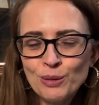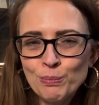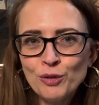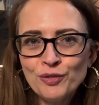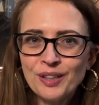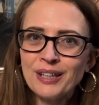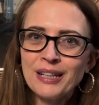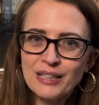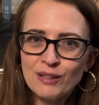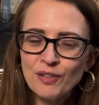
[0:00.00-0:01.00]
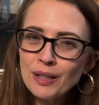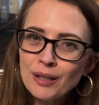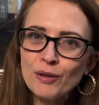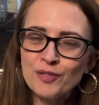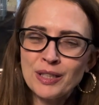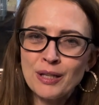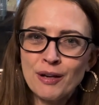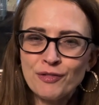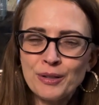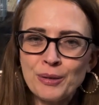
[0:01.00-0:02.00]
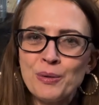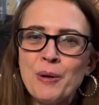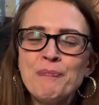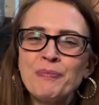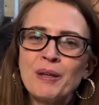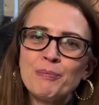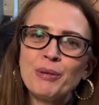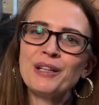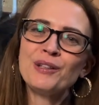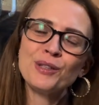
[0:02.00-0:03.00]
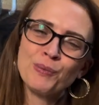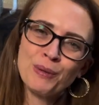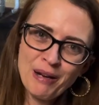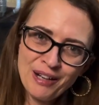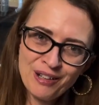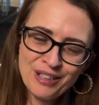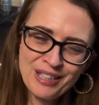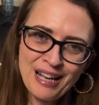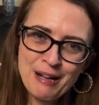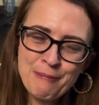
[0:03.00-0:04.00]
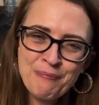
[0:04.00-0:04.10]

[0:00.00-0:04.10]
move to the next video if it's not for you. But here's where my heart's at.